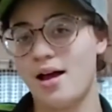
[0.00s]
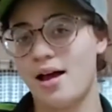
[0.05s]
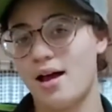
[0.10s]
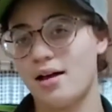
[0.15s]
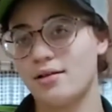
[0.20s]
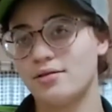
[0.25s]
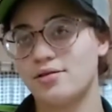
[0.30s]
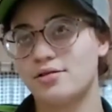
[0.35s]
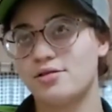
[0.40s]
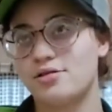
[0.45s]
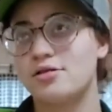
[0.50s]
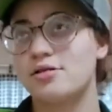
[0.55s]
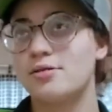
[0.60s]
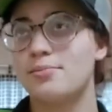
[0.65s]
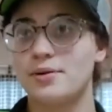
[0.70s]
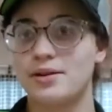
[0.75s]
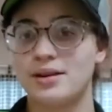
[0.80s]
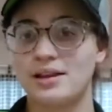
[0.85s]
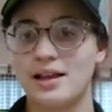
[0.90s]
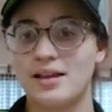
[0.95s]
how
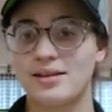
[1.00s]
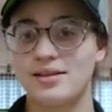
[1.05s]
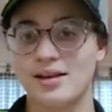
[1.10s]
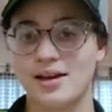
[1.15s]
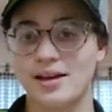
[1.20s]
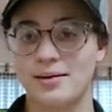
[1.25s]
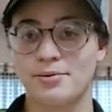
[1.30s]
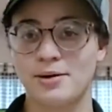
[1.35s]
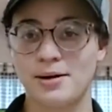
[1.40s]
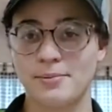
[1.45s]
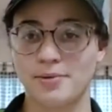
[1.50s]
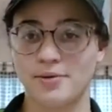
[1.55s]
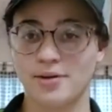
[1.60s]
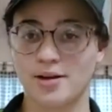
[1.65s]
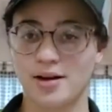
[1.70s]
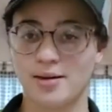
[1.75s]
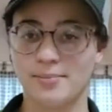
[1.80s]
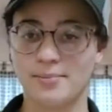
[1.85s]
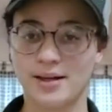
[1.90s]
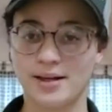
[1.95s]
stupid they think people
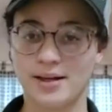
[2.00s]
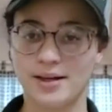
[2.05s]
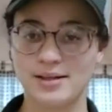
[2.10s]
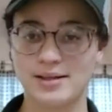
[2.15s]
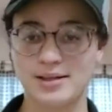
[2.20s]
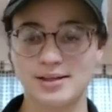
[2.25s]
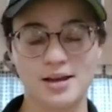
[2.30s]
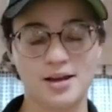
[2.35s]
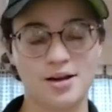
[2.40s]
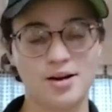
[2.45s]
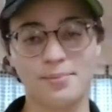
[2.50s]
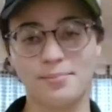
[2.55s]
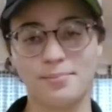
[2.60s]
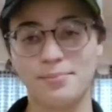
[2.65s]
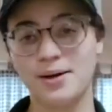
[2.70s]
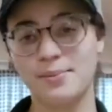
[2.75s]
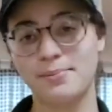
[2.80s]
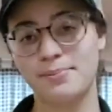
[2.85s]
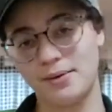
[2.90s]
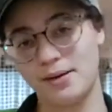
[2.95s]
are because there are
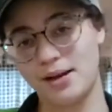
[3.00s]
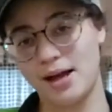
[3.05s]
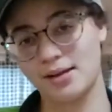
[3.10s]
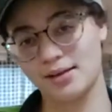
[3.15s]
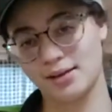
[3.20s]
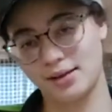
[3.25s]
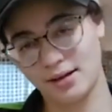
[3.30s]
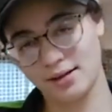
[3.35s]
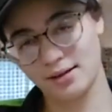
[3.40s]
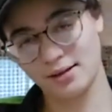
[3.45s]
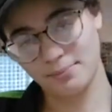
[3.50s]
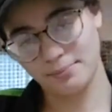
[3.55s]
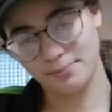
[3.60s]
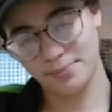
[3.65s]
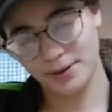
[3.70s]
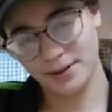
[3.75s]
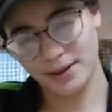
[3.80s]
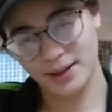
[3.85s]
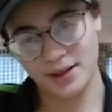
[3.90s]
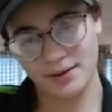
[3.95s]
people out there that
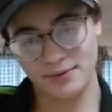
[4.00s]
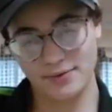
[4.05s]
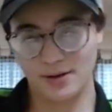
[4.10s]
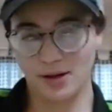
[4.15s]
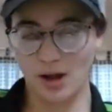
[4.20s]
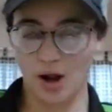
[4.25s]
believe it.